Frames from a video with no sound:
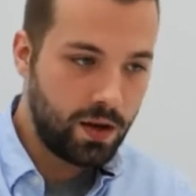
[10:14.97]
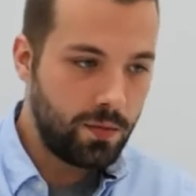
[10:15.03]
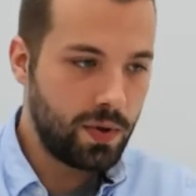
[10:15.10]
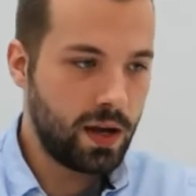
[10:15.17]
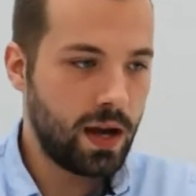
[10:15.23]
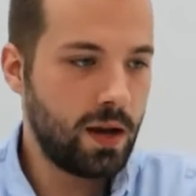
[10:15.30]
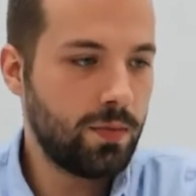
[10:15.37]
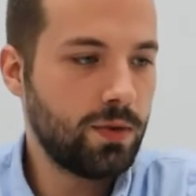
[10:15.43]

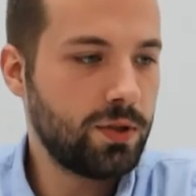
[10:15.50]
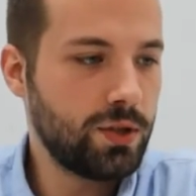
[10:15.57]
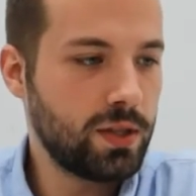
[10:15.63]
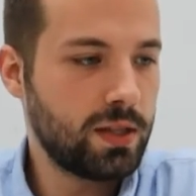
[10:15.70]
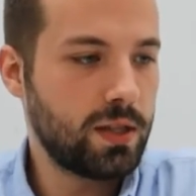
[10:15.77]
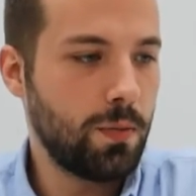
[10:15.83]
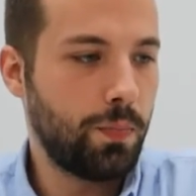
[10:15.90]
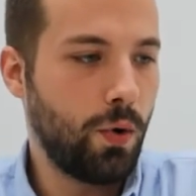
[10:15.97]
be able
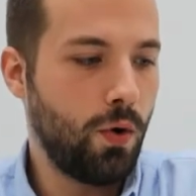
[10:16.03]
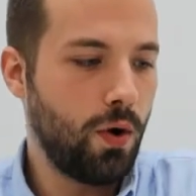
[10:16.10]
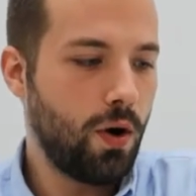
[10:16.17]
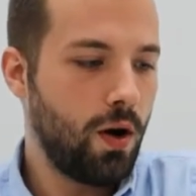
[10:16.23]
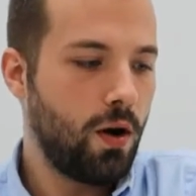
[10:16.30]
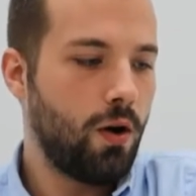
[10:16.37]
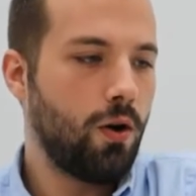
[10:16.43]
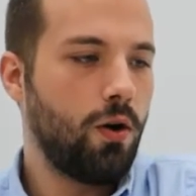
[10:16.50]
just to pour
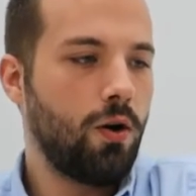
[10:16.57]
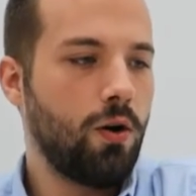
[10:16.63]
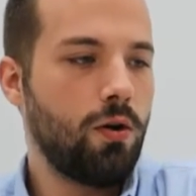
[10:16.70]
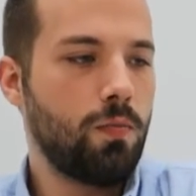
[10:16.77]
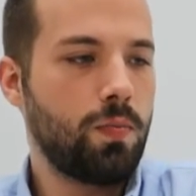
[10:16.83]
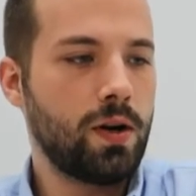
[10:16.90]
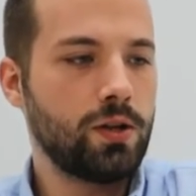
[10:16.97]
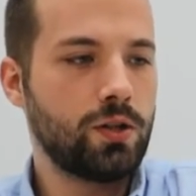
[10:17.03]
a
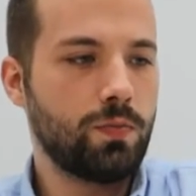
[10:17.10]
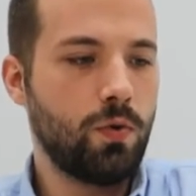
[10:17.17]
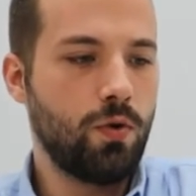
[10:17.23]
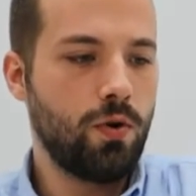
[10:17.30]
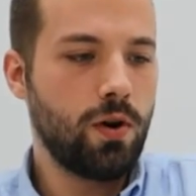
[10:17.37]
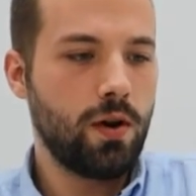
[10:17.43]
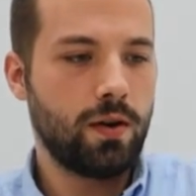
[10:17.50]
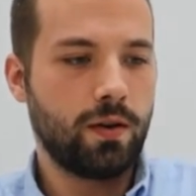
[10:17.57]
whole bunch
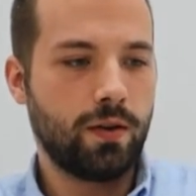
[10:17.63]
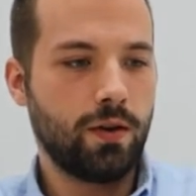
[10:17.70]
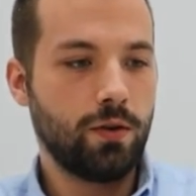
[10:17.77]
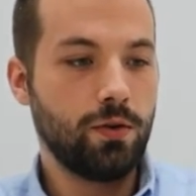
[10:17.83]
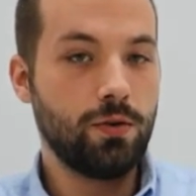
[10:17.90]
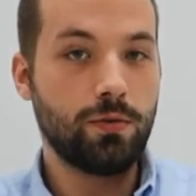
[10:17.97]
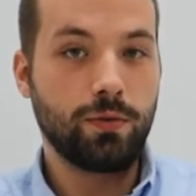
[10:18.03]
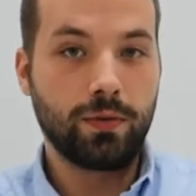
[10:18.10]
more.
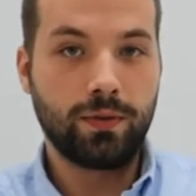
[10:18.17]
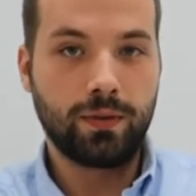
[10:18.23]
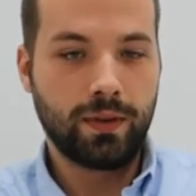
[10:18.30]
Ooh.